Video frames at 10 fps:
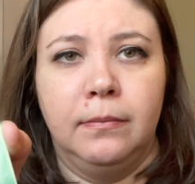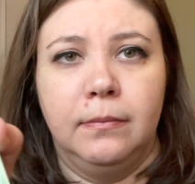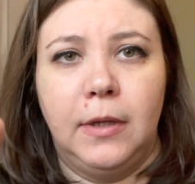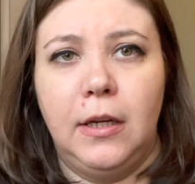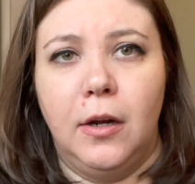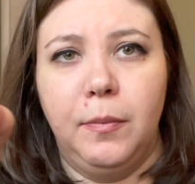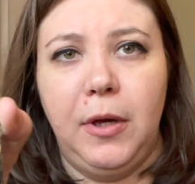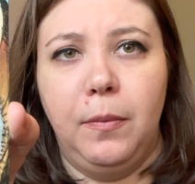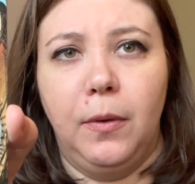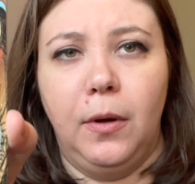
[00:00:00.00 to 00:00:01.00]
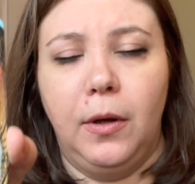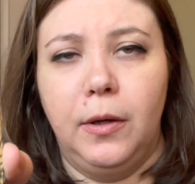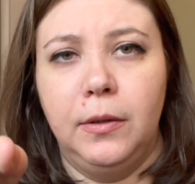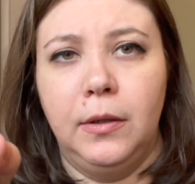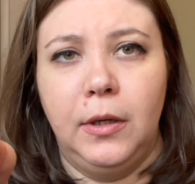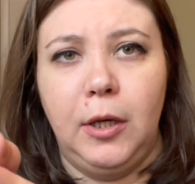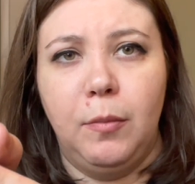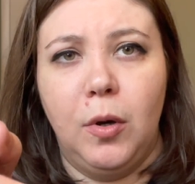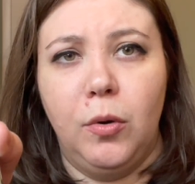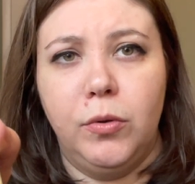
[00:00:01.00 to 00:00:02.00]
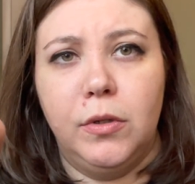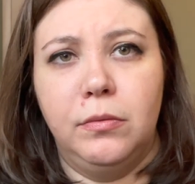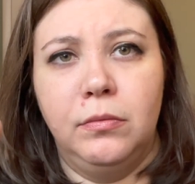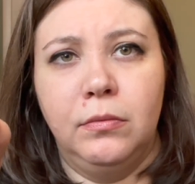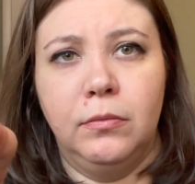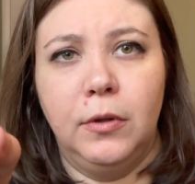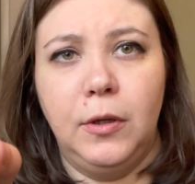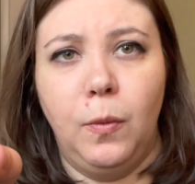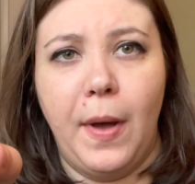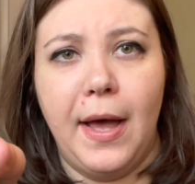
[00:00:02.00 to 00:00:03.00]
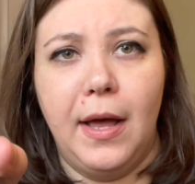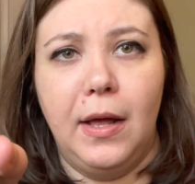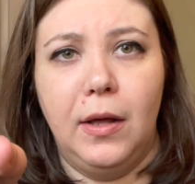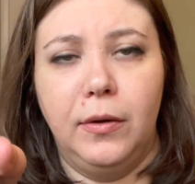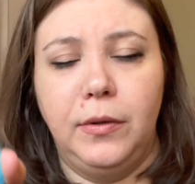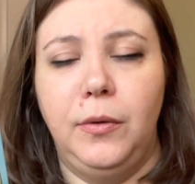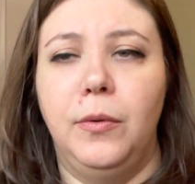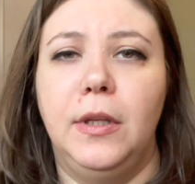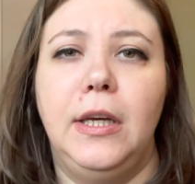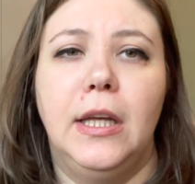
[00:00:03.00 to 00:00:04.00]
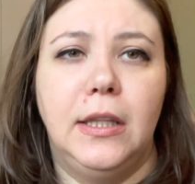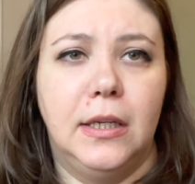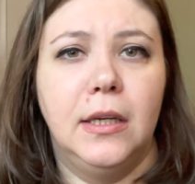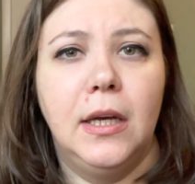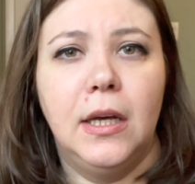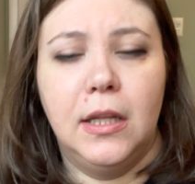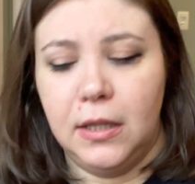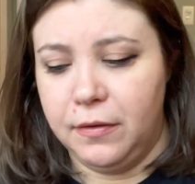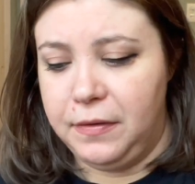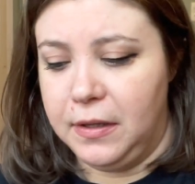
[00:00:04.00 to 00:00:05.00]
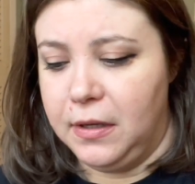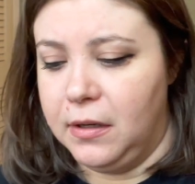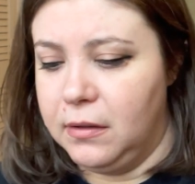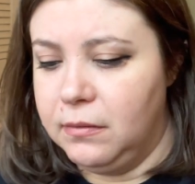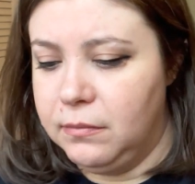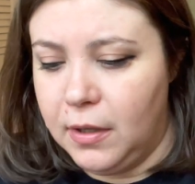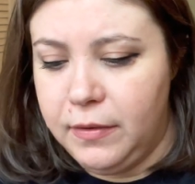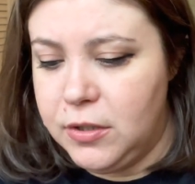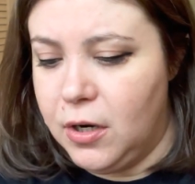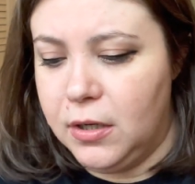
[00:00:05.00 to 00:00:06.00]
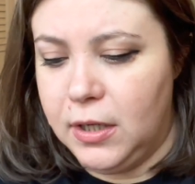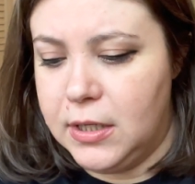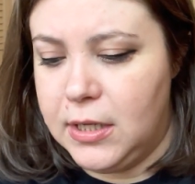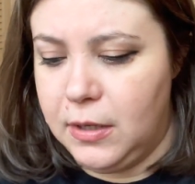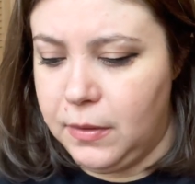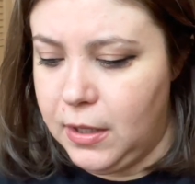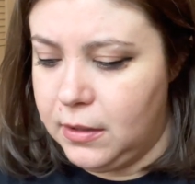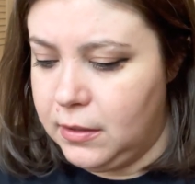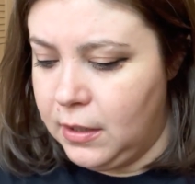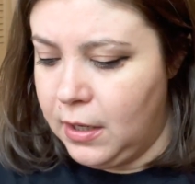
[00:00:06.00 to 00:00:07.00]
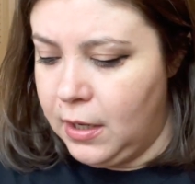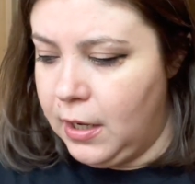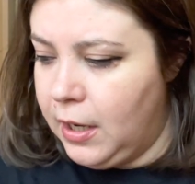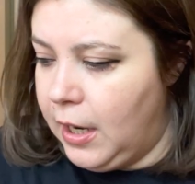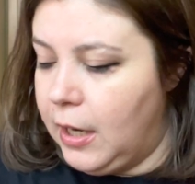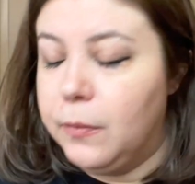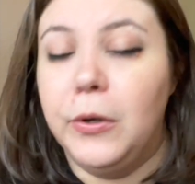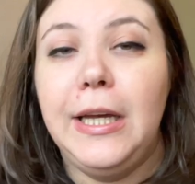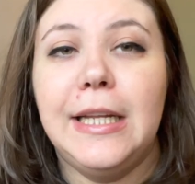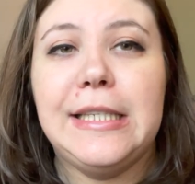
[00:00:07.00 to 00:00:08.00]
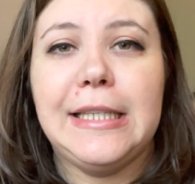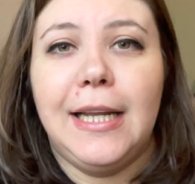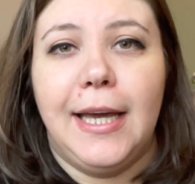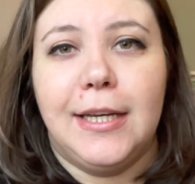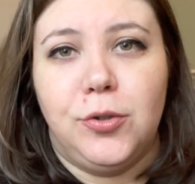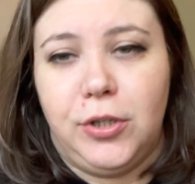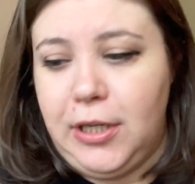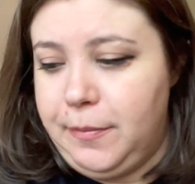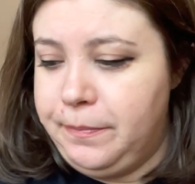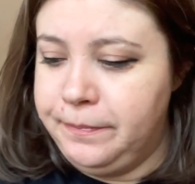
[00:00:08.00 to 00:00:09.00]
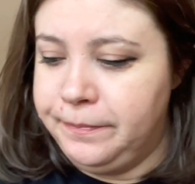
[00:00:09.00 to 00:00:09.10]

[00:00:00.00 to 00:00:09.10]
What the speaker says: And all the people emote really well. You really get the feeling of each card. Like I said, it reads like a dream.